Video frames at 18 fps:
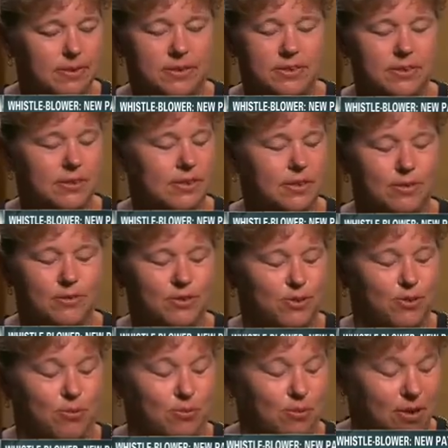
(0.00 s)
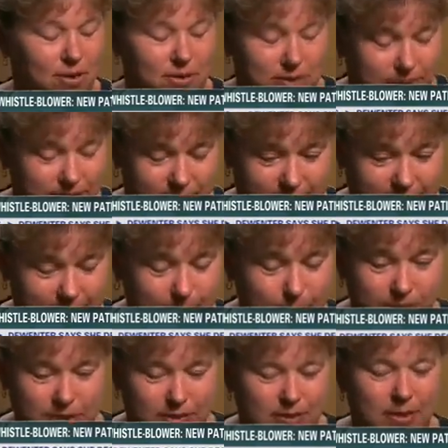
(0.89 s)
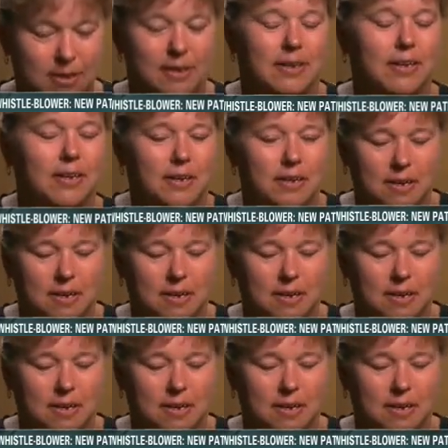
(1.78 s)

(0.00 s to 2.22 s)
It just sounds so wrong to say, but